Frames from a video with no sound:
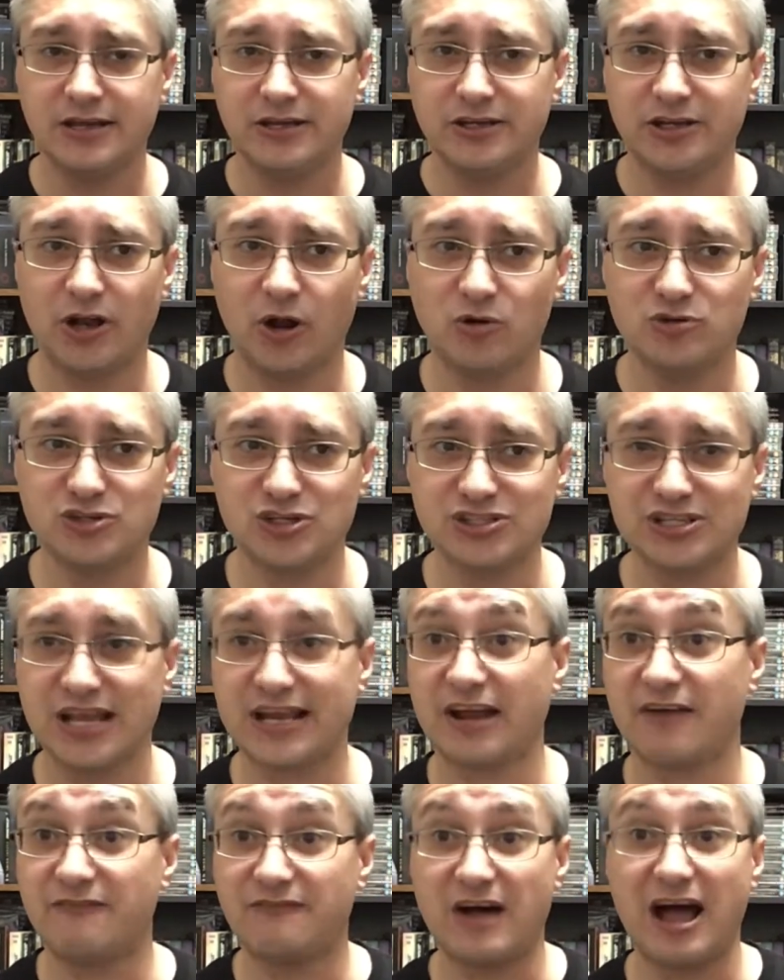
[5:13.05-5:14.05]
you know, just
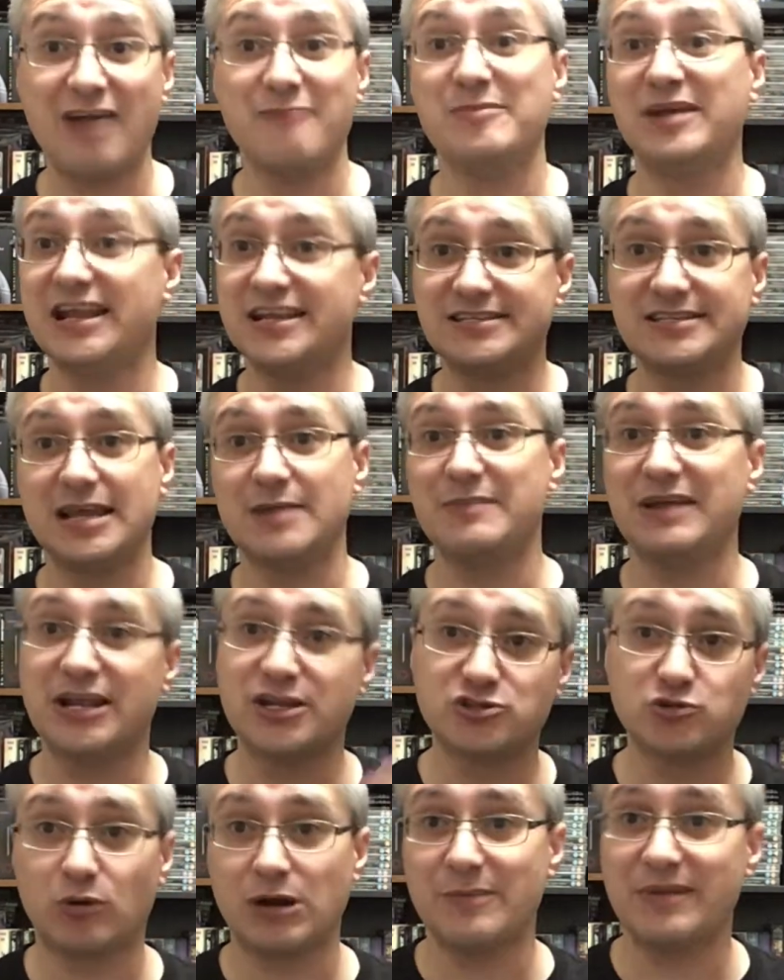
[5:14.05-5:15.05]
like a 5 minute, 10 minute,
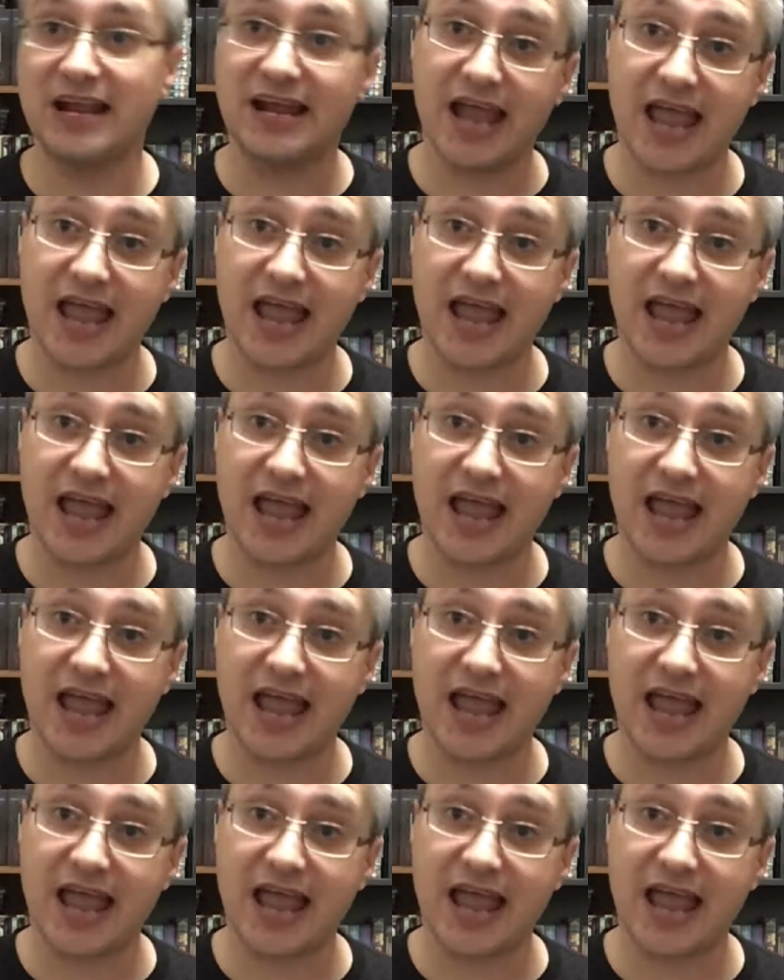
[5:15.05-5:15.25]
20 minute,